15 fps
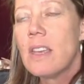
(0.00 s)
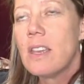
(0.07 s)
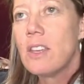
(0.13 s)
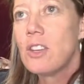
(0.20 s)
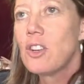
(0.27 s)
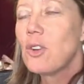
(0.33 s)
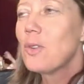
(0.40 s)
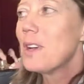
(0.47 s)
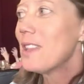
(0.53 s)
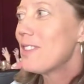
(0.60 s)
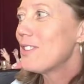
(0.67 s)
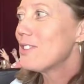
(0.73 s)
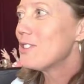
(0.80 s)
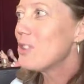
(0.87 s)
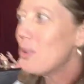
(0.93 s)
You know what?
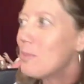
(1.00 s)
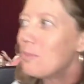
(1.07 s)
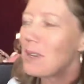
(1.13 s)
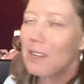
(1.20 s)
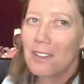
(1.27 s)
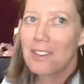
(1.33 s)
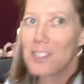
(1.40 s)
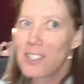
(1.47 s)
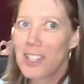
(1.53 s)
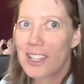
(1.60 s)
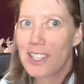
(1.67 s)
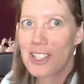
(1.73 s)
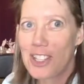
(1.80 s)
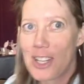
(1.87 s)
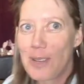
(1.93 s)
There's no mirrors in
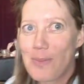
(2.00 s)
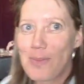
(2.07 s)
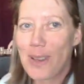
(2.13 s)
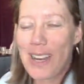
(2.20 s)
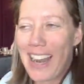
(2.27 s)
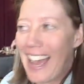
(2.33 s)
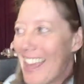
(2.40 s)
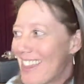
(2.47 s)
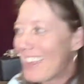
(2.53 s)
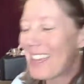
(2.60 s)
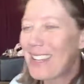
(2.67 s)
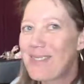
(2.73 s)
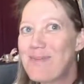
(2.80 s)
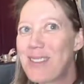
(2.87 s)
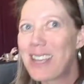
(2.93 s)
the gym, but I
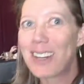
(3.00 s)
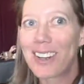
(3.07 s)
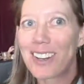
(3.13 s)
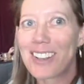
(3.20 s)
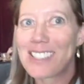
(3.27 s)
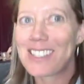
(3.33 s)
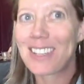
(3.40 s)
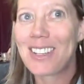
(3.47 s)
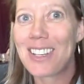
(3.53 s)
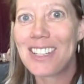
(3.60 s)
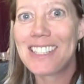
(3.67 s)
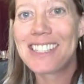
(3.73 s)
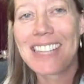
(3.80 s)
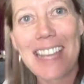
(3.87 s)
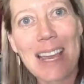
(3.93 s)
think a mirror is a
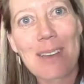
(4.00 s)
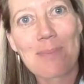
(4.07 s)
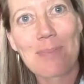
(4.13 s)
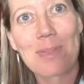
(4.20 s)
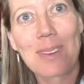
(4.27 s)
good tip.